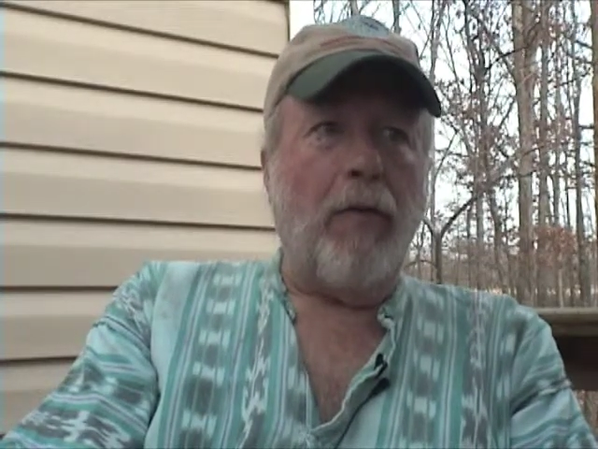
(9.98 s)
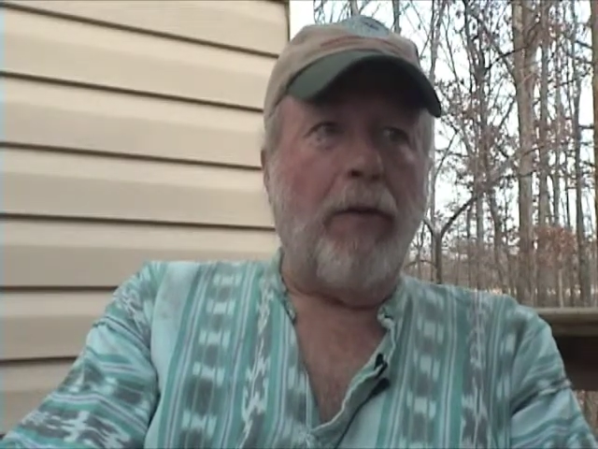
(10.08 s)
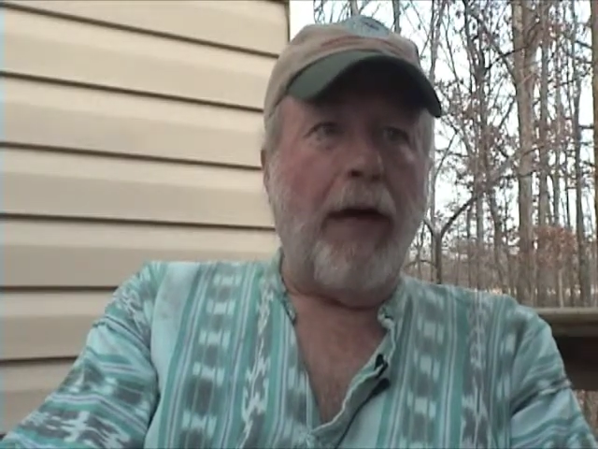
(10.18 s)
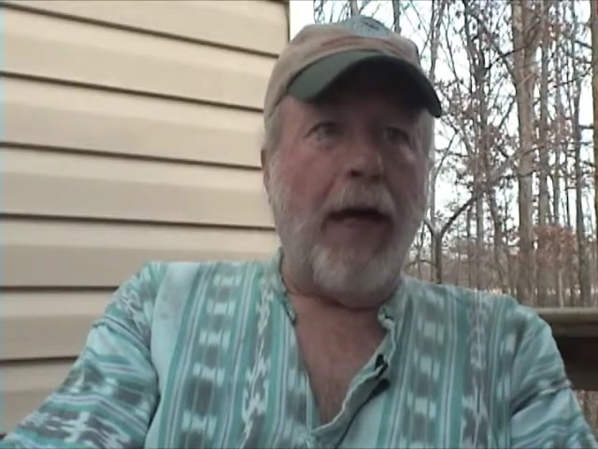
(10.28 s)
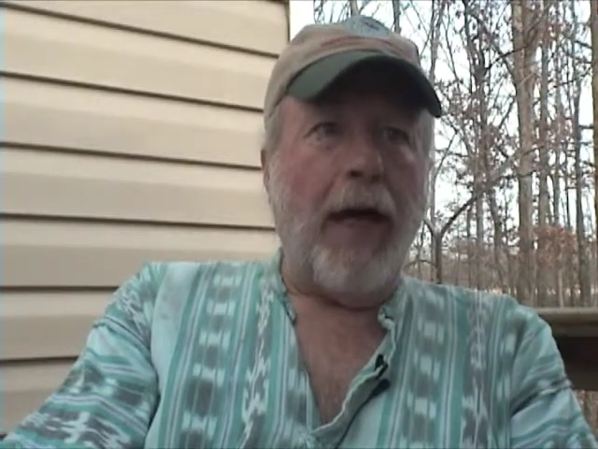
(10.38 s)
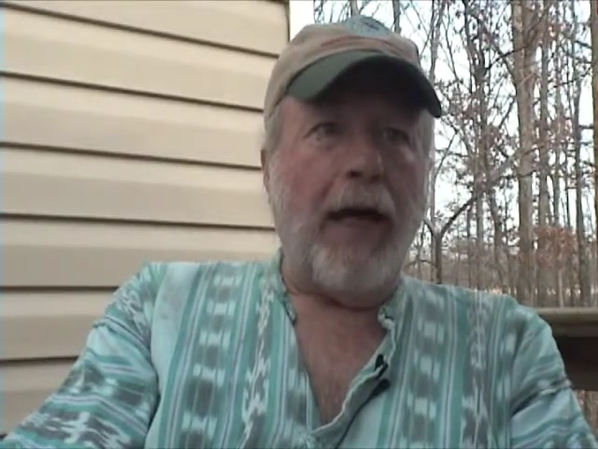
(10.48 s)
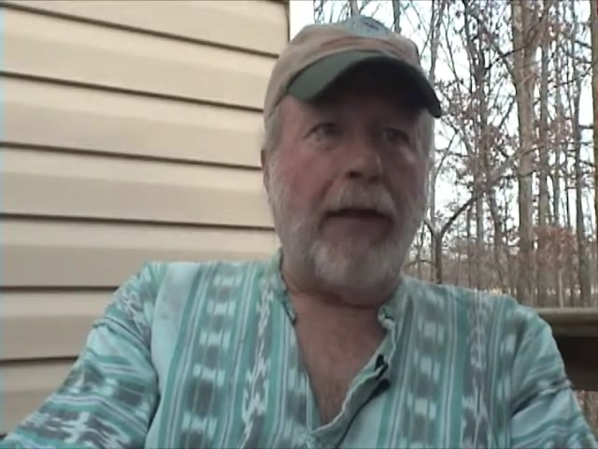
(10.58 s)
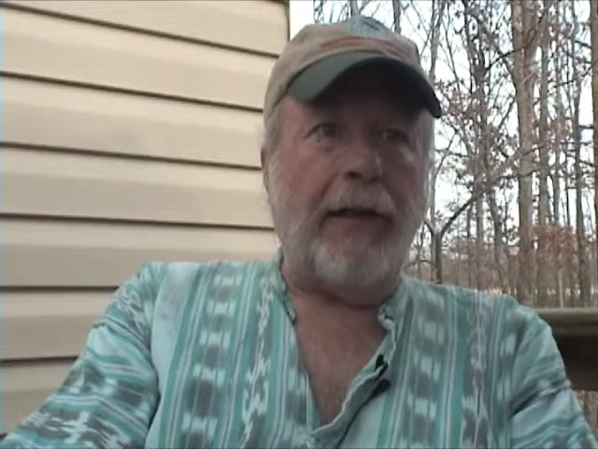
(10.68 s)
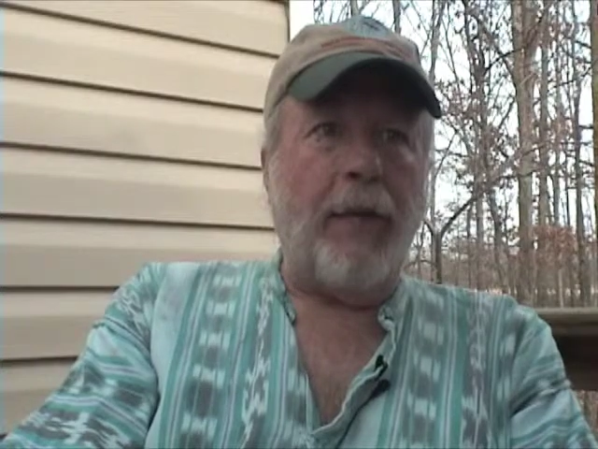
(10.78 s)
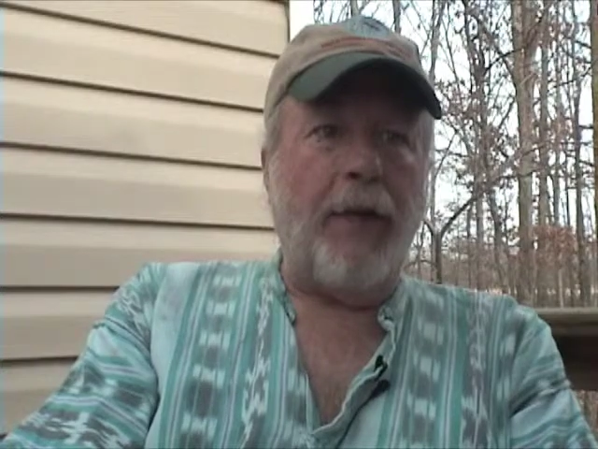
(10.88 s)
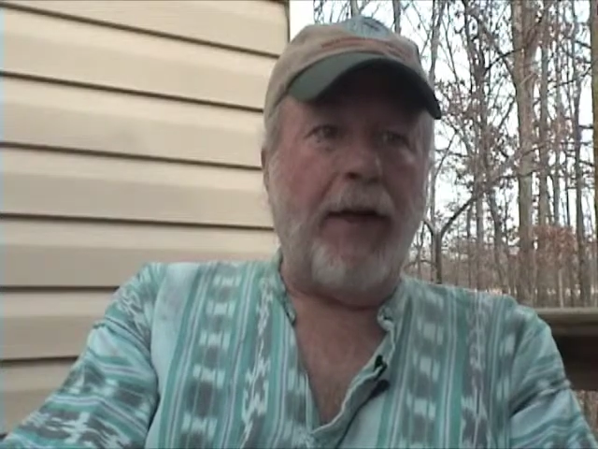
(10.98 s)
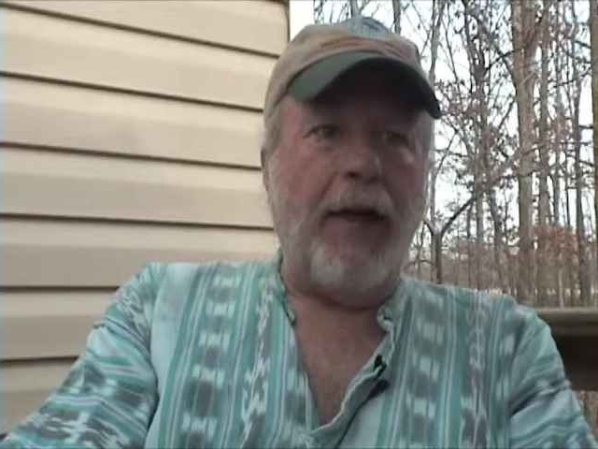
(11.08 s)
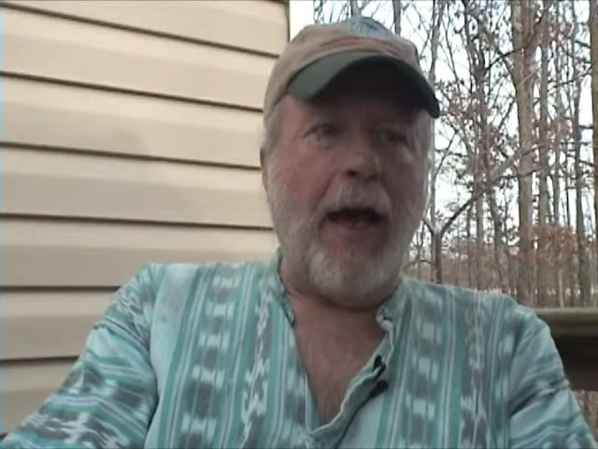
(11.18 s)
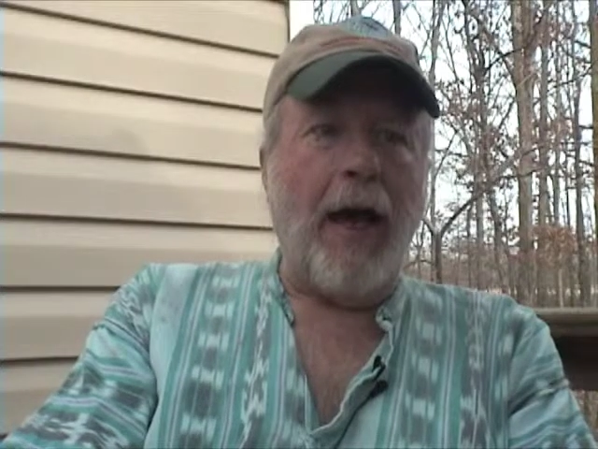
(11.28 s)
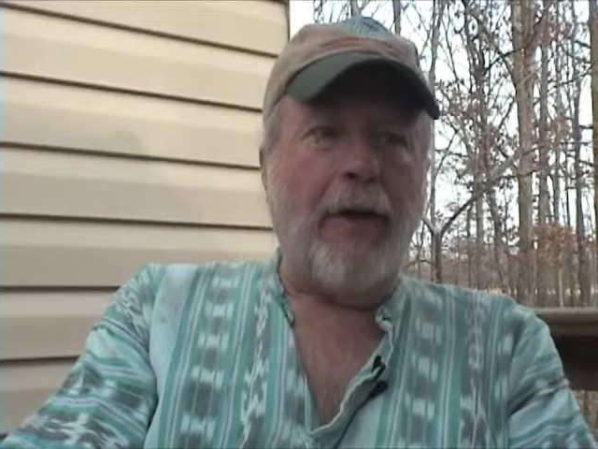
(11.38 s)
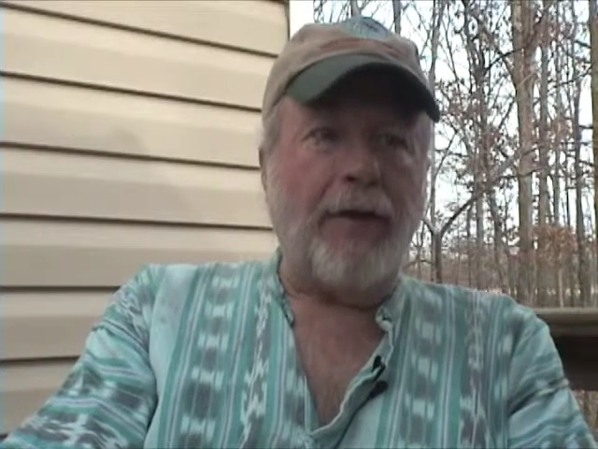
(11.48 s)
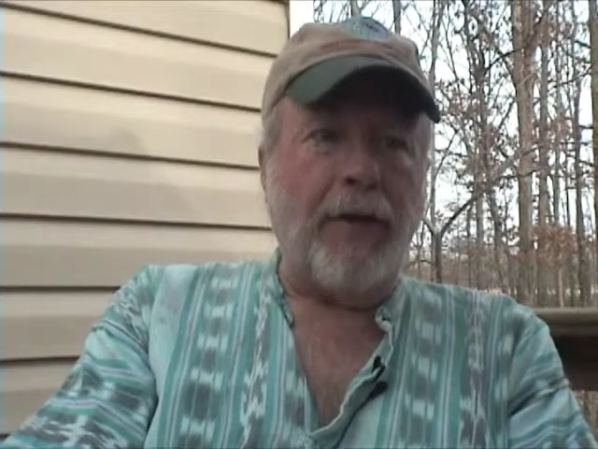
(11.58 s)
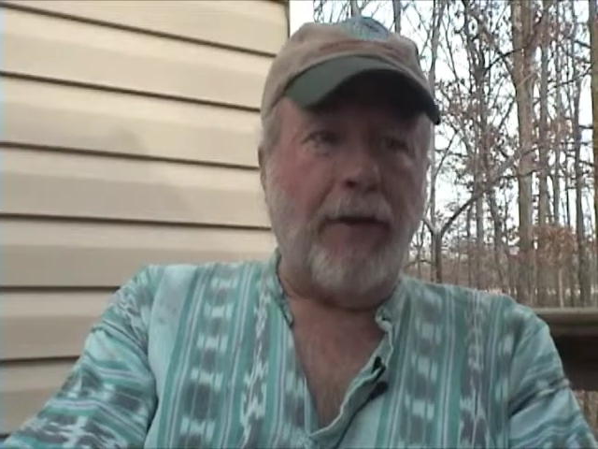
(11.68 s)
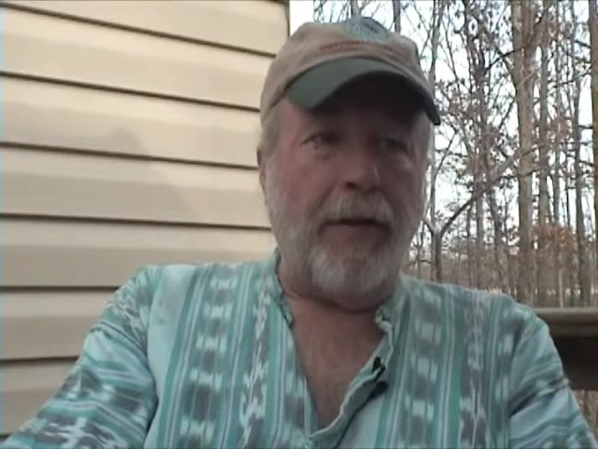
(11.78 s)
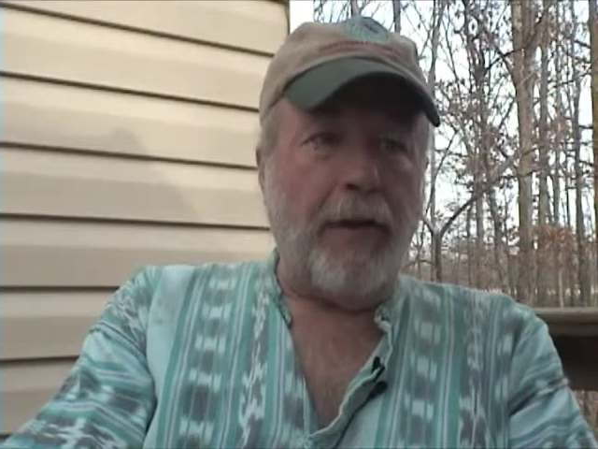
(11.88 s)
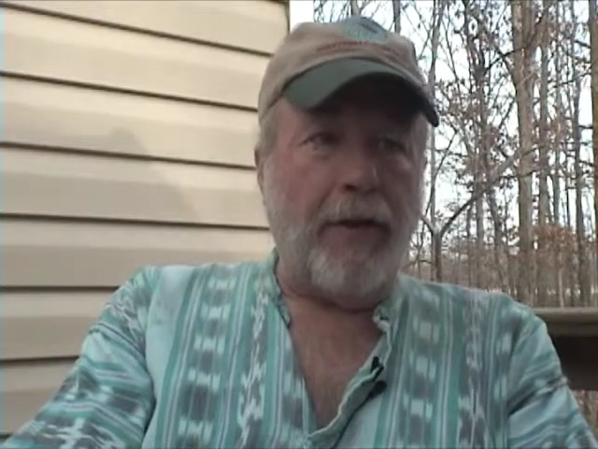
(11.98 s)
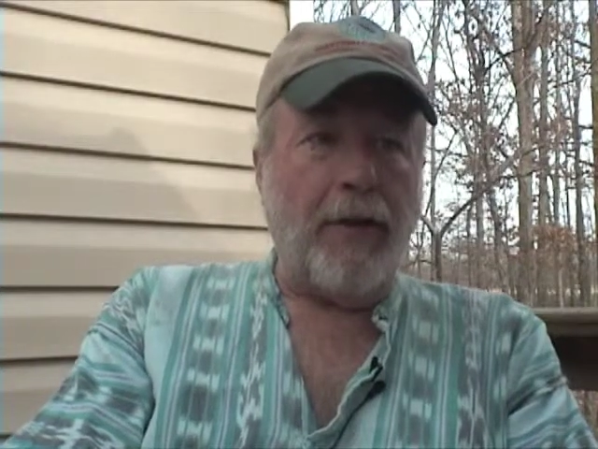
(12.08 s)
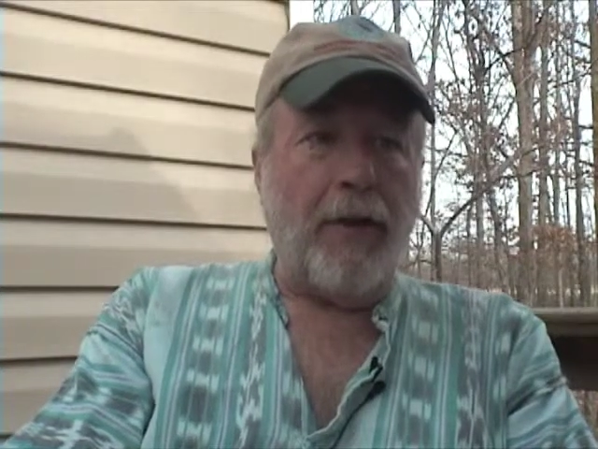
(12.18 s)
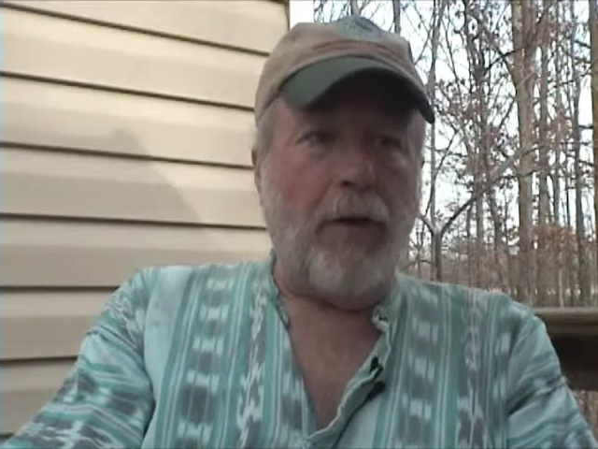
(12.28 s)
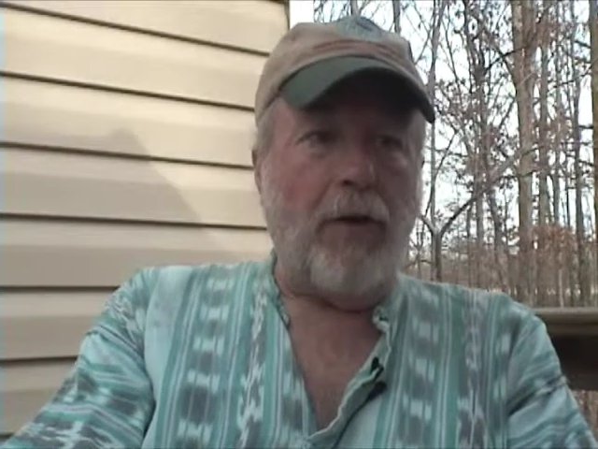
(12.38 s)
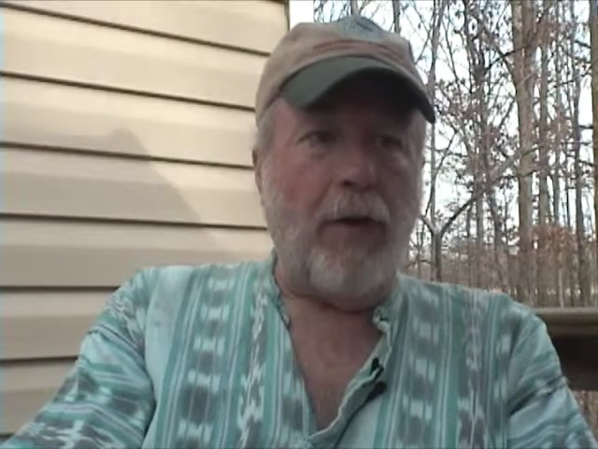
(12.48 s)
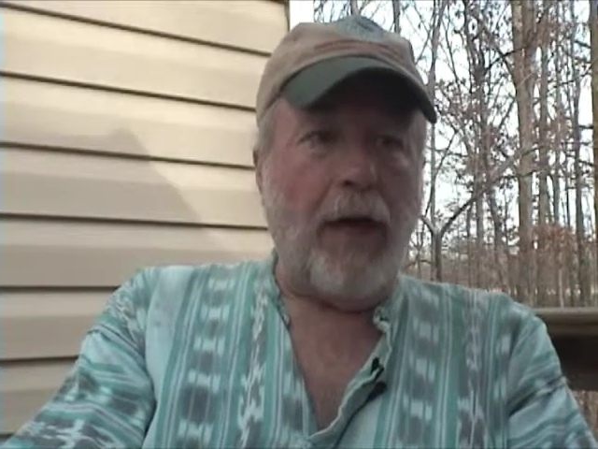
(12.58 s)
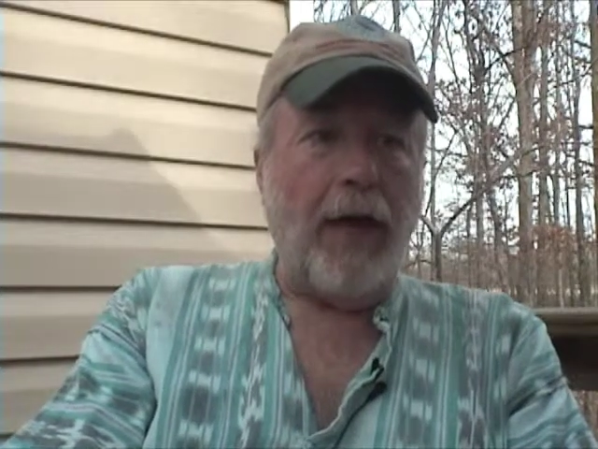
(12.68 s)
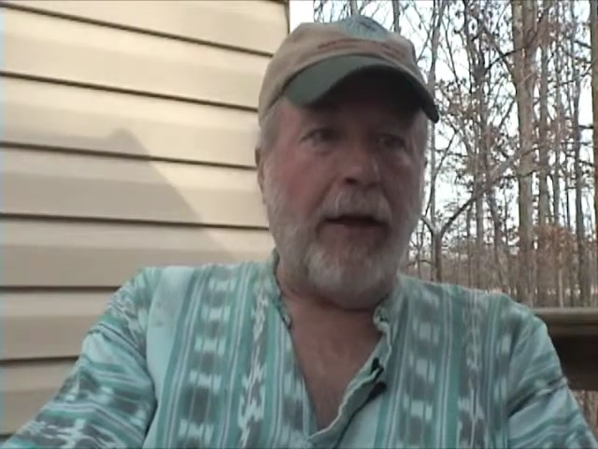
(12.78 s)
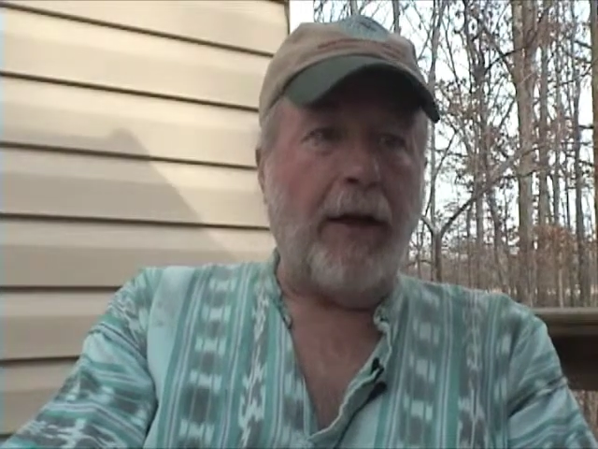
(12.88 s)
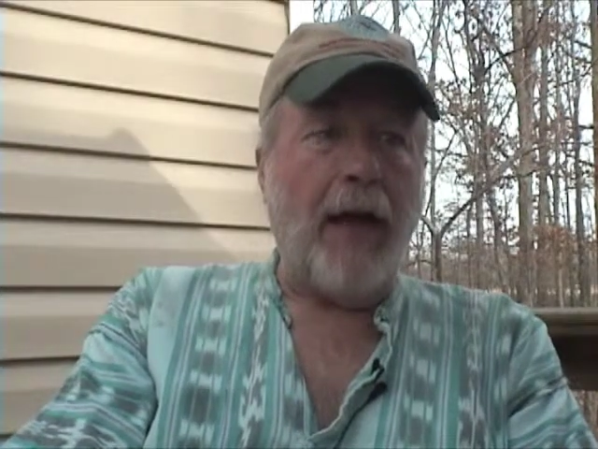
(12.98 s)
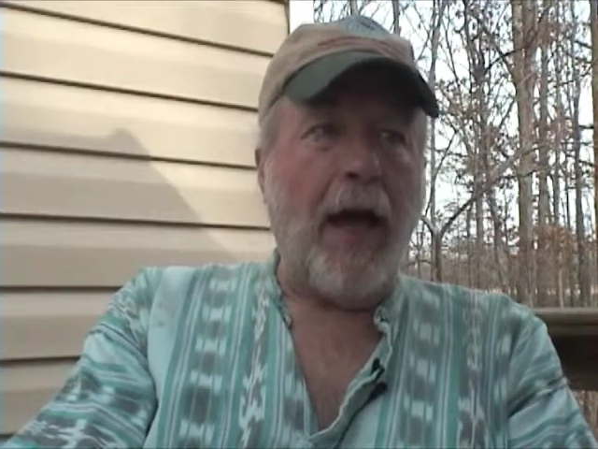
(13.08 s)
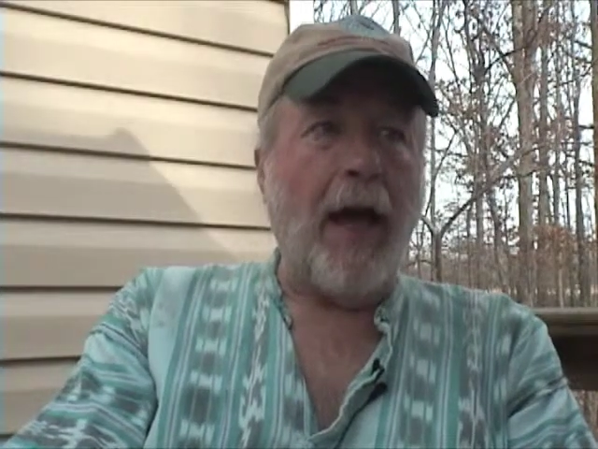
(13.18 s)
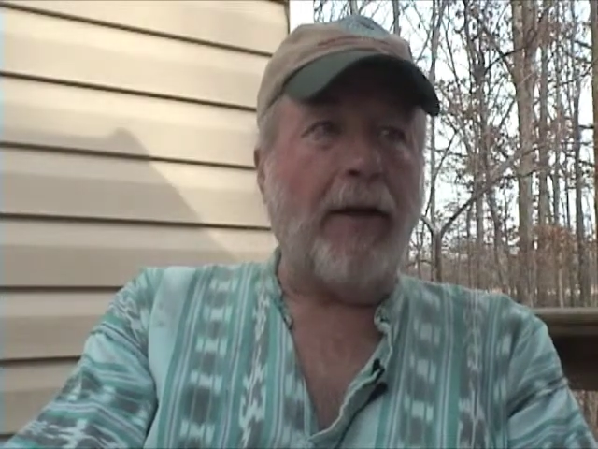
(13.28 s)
We had limited housing, so any